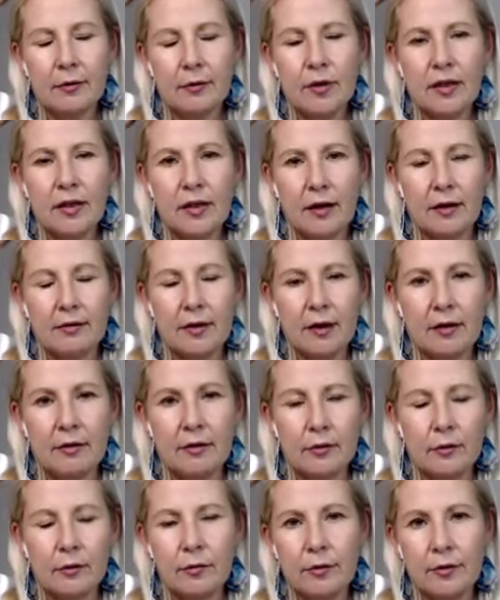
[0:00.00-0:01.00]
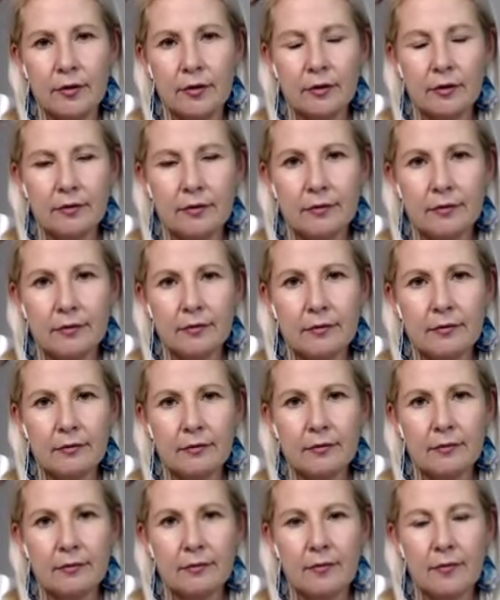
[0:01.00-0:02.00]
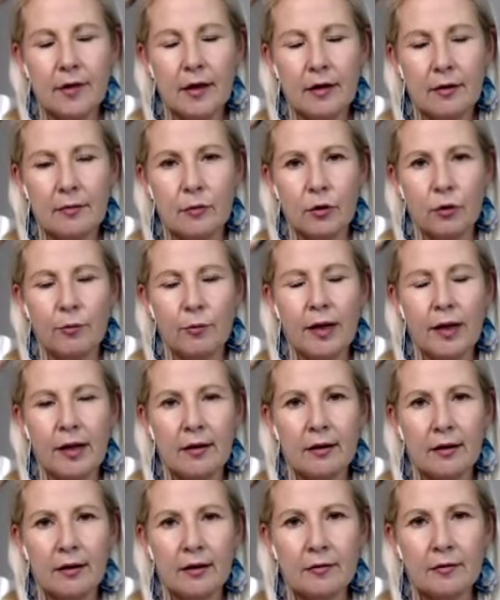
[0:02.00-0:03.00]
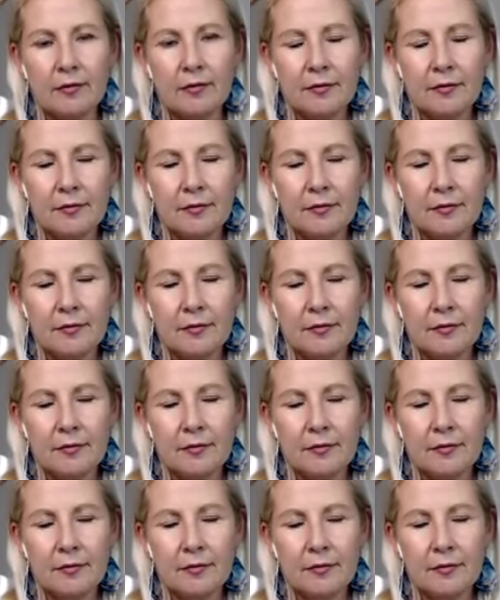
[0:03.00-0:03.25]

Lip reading: without that thought that I'm not being enough.